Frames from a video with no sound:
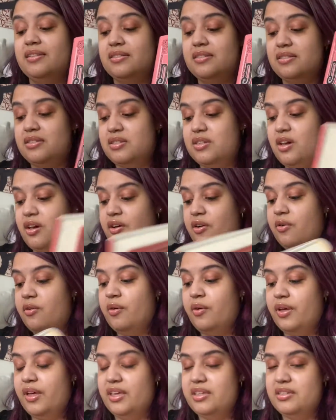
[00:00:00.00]

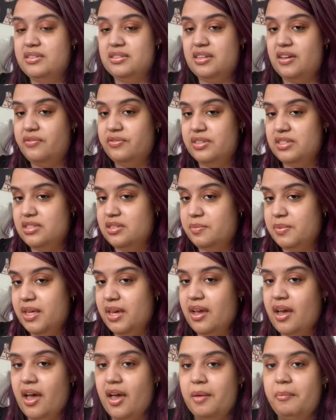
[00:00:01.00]
So it's definitely something
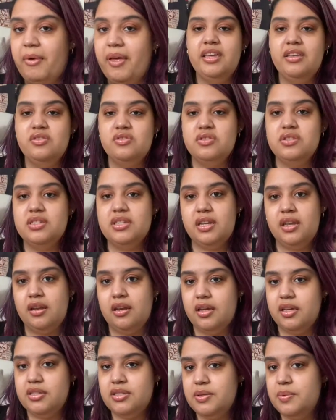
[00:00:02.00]
I'm interested in.
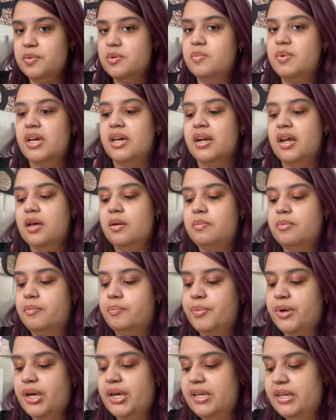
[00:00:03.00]
I do want to pick it up,
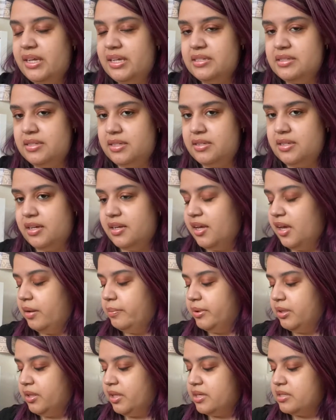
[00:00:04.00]
but it did not
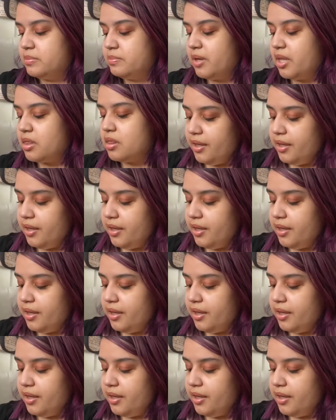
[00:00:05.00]
happen last month.